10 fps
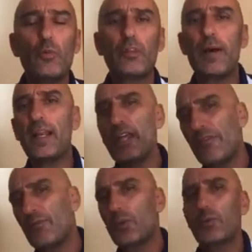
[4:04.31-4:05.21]
with my
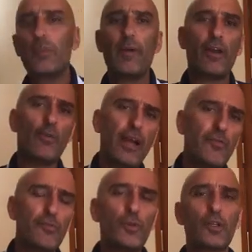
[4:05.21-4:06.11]
left foot, with my right
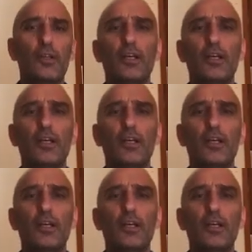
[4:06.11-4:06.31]
foot,